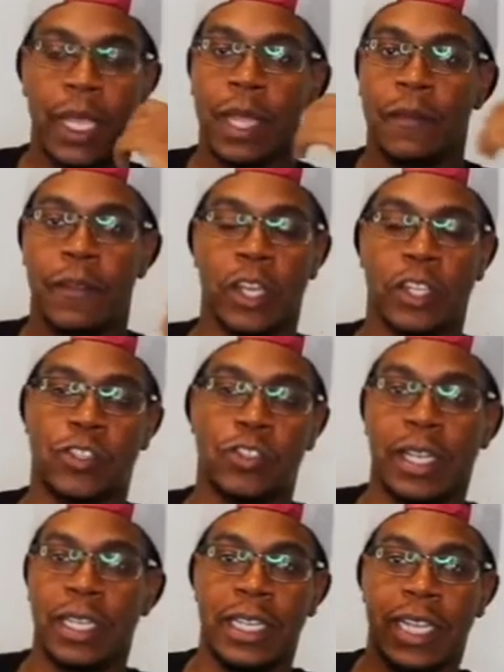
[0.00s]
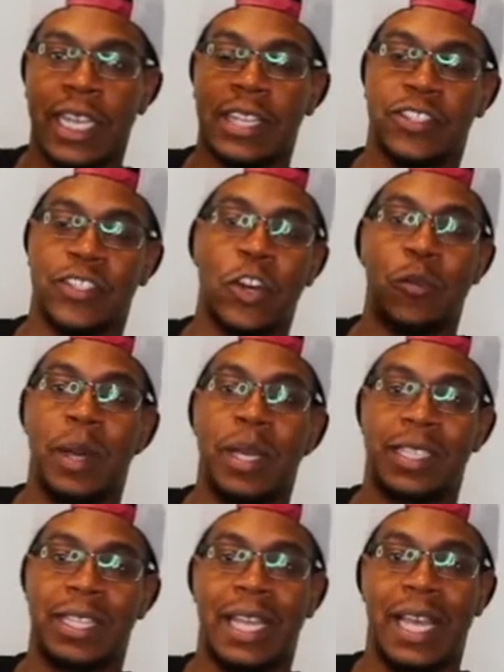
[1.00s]
They're struggling to get so
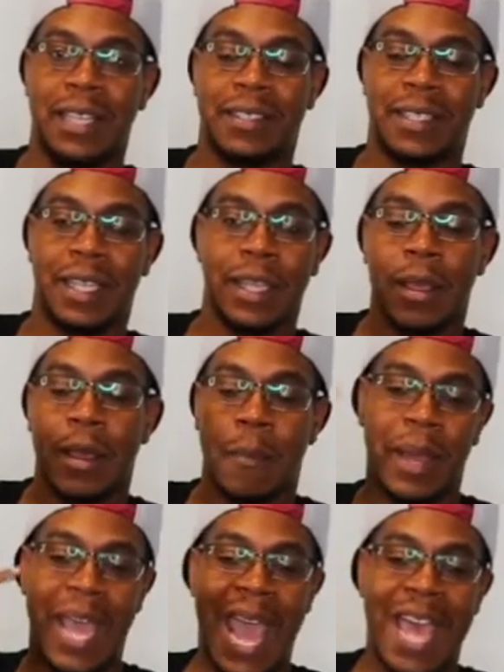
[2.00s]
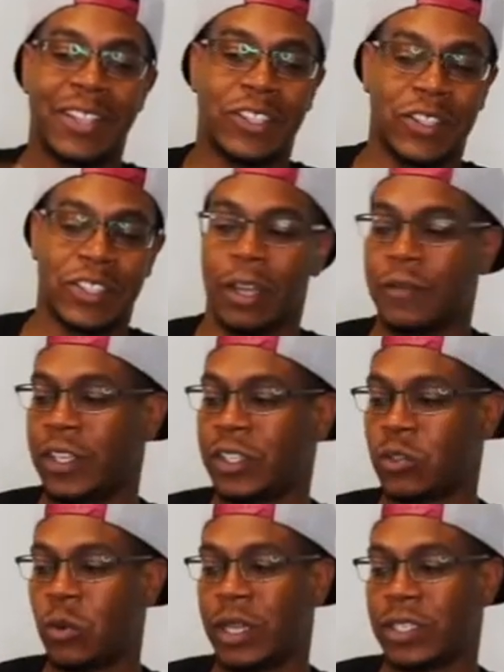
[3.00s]
much less. But ask yourself this
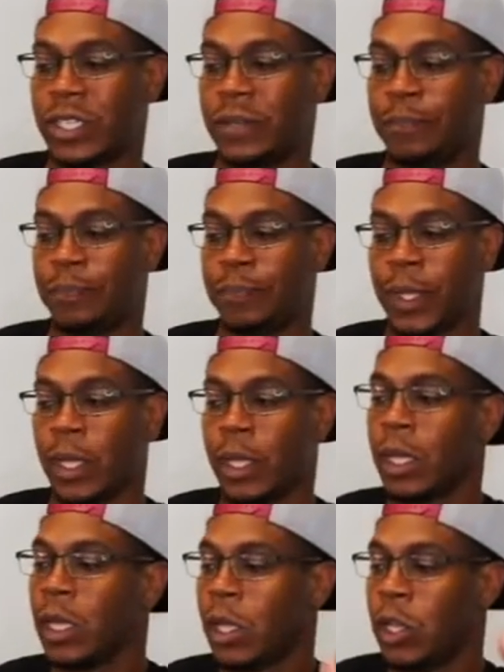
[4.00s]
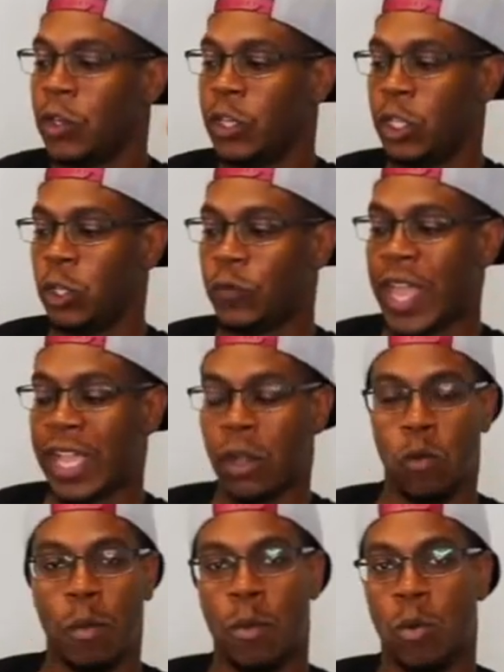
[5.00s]
question. Do you think a
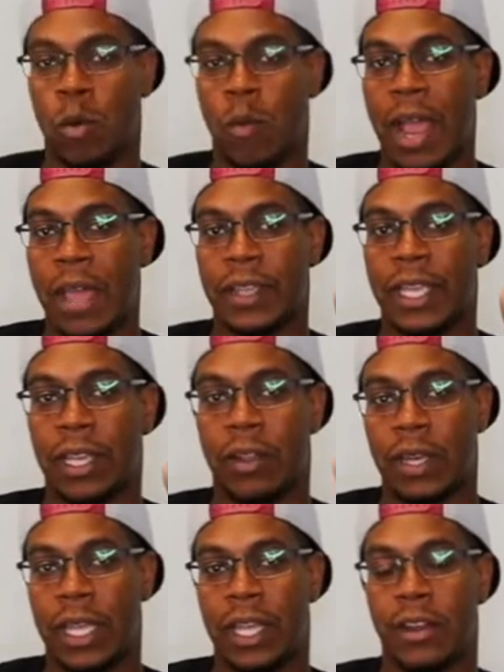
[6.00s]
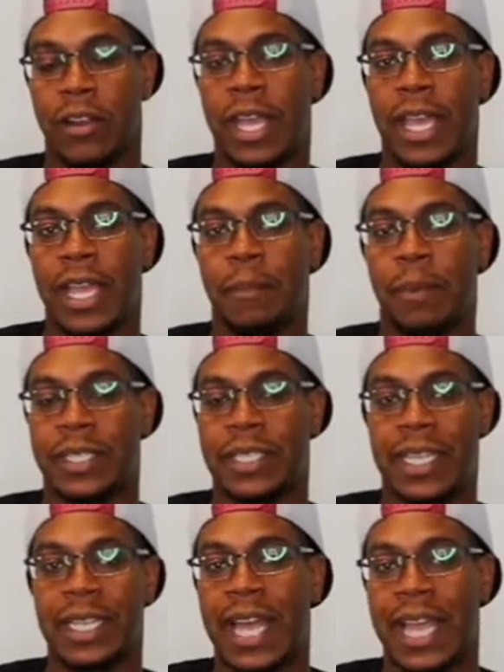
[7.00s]
woman would rather get on the internet and
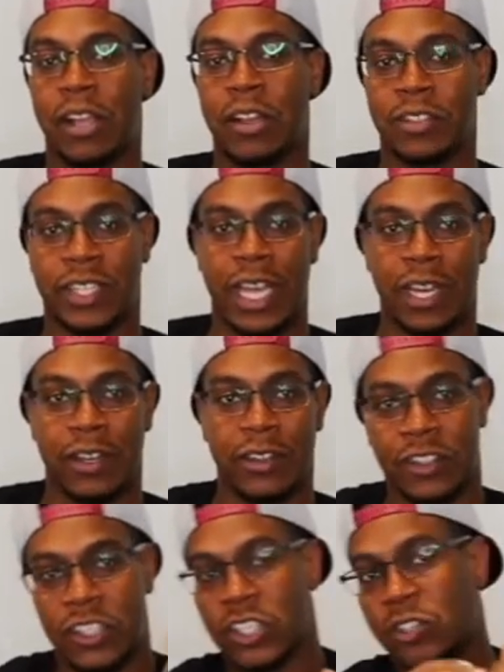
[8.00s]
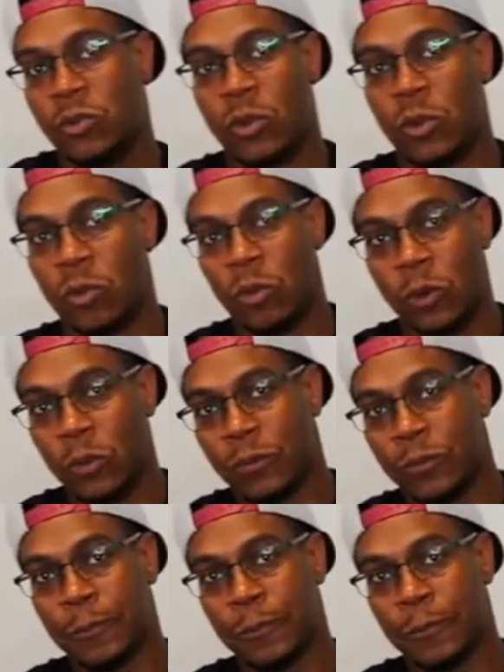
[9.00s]
pretend like her standards are just through the roof,